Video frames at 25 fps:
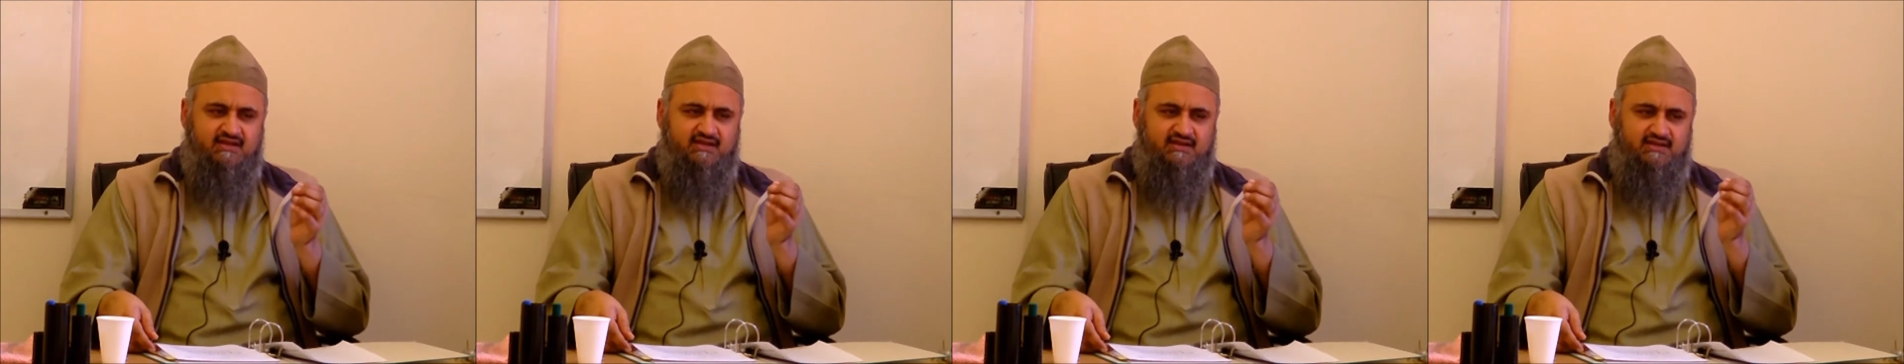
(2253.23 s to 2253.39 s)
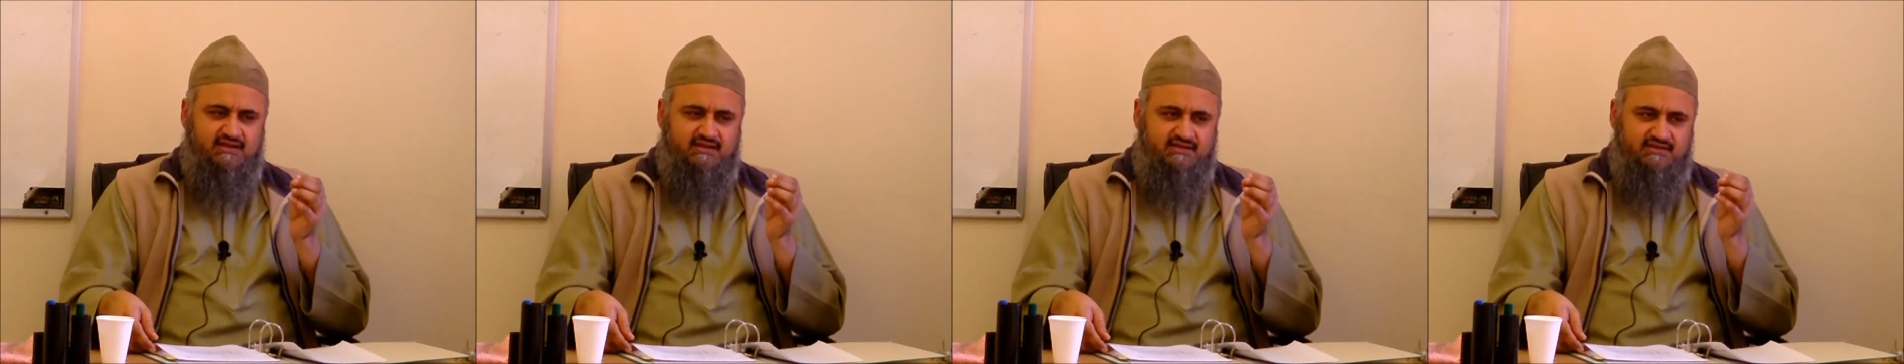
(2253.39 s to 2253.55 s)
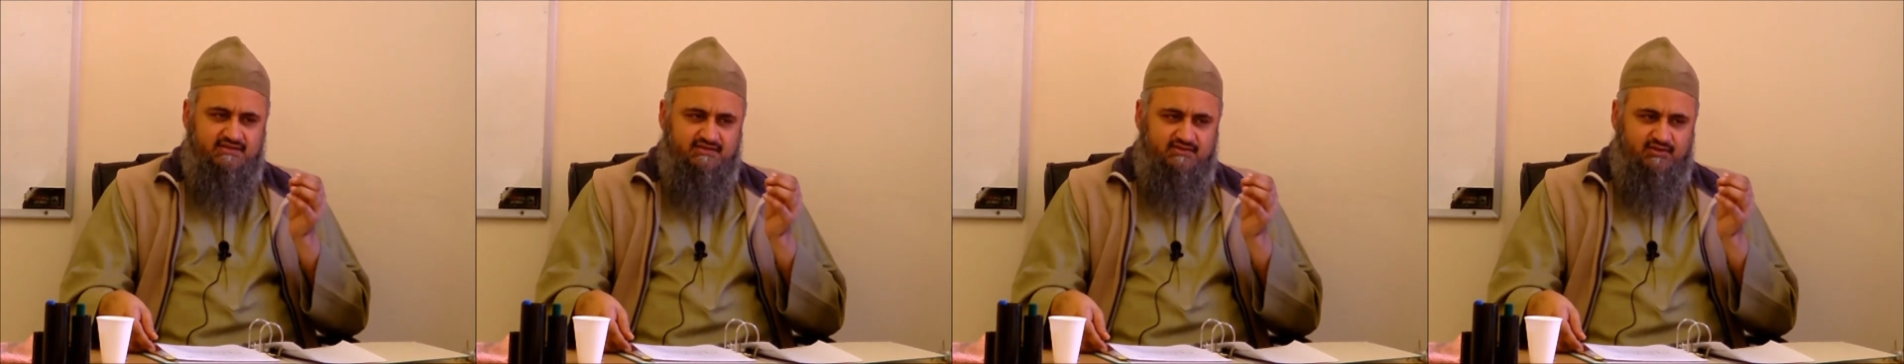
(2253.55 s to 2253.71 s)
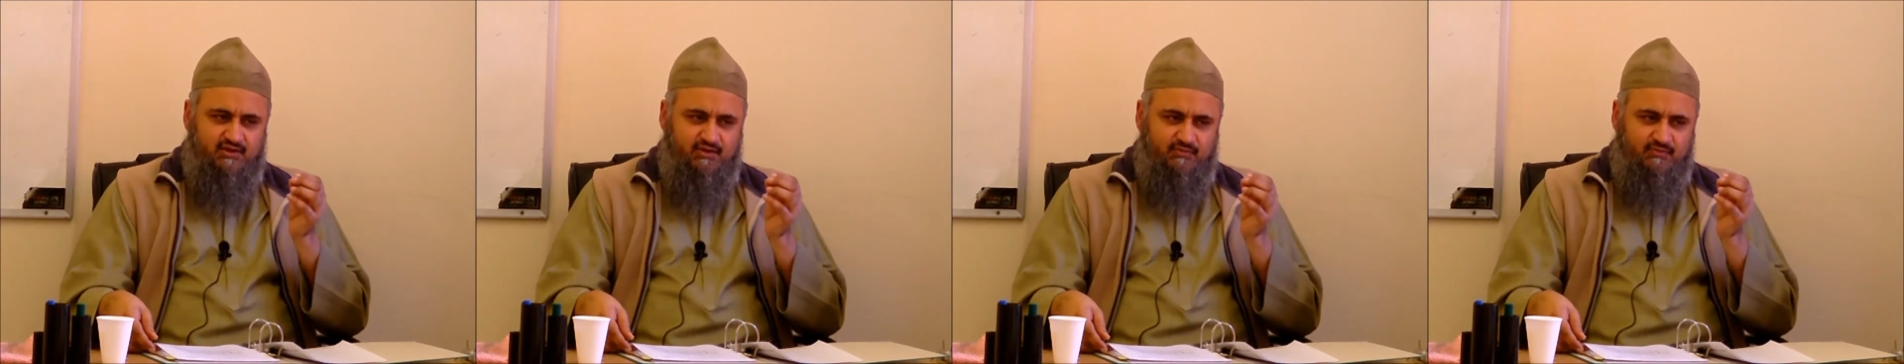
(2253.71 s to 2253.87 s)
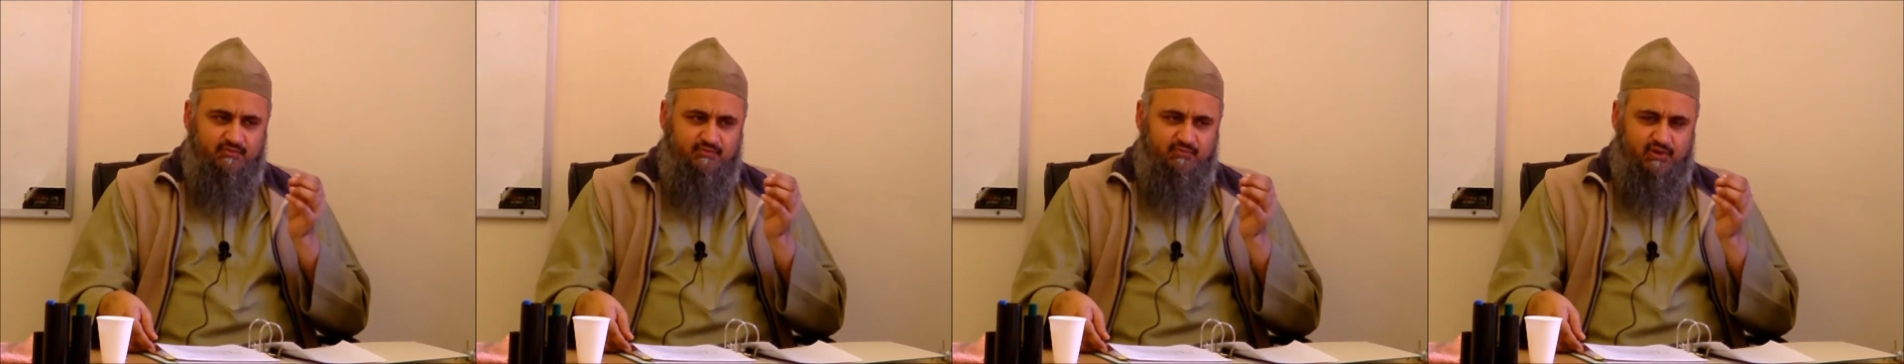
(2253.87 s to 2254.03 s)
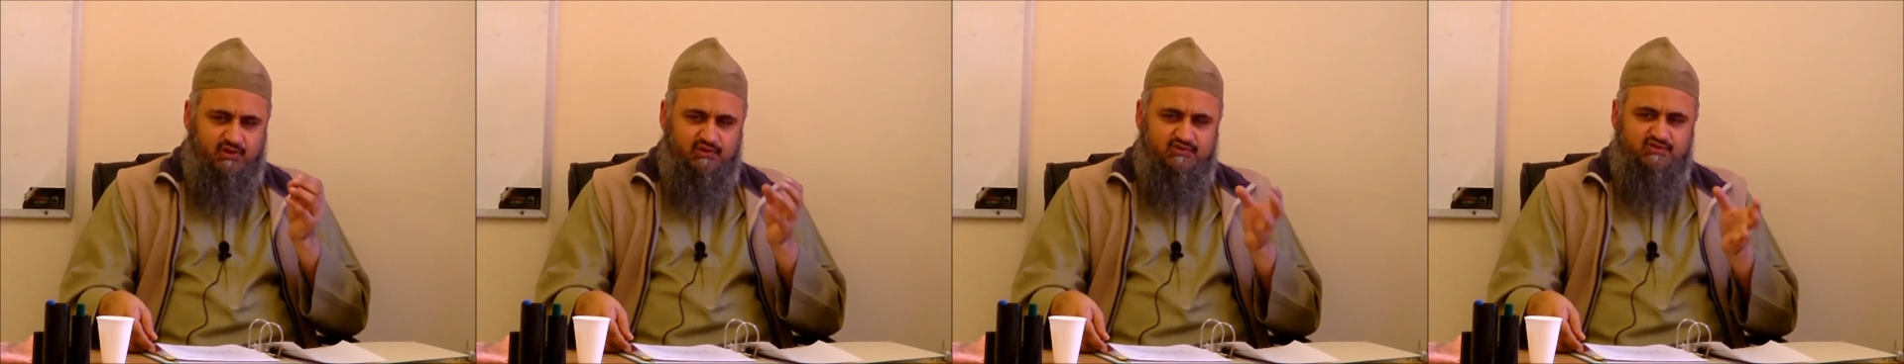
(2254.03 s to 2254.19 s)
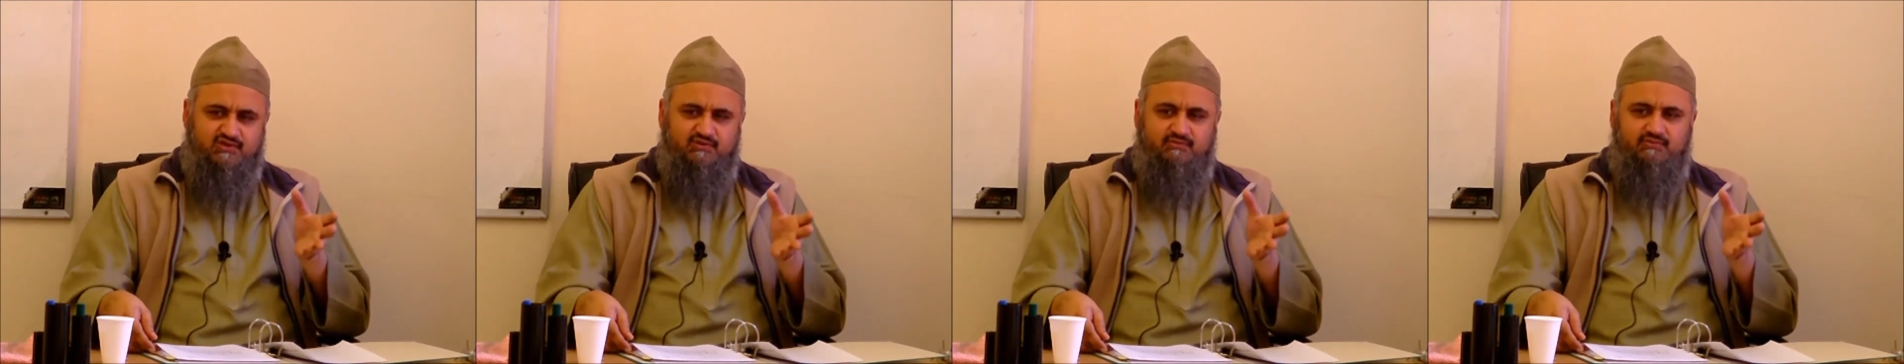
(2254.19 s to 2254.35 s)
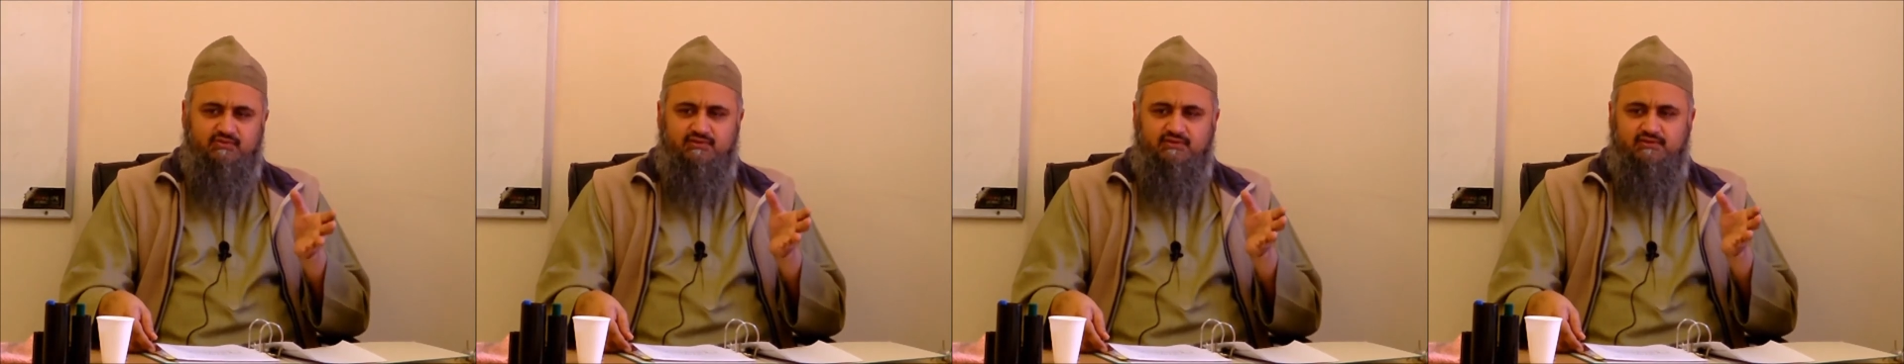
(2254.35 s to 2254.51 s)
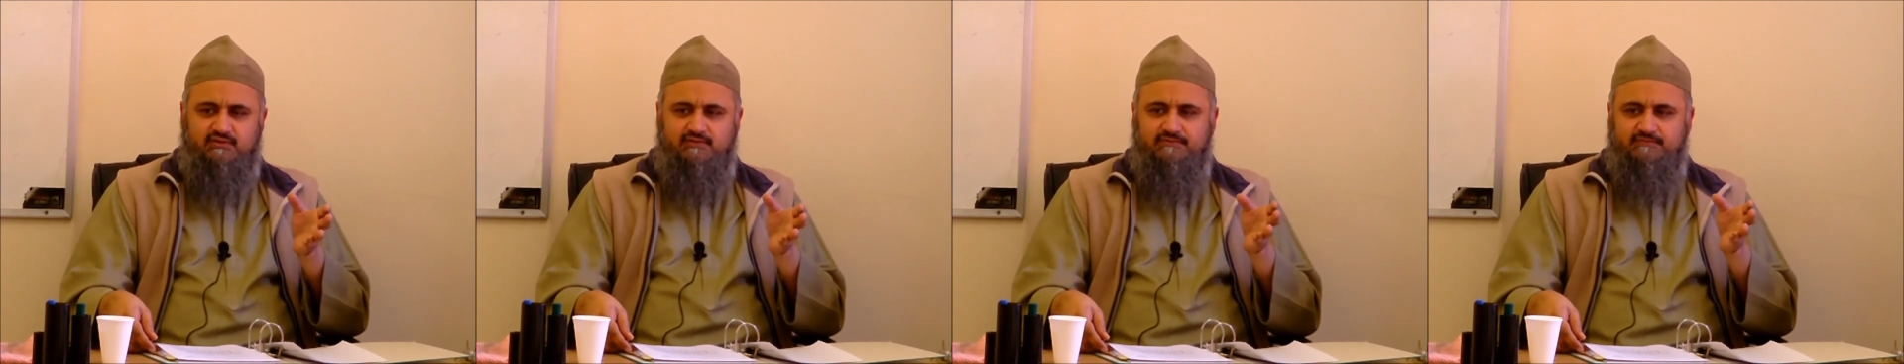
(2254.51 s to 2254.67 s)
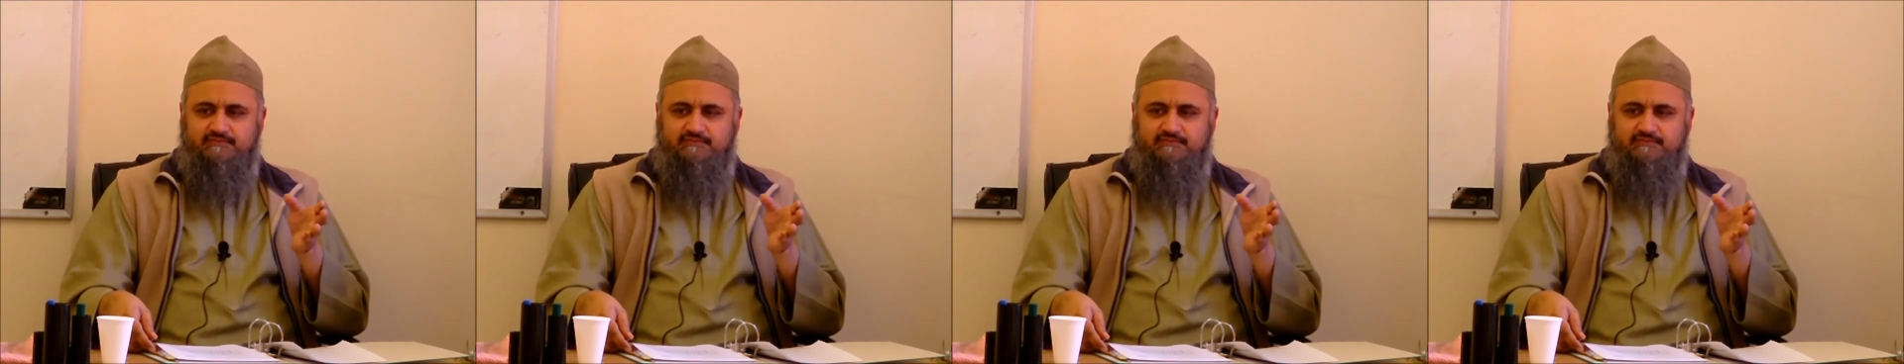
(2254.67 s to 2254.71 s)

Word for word: is not possible.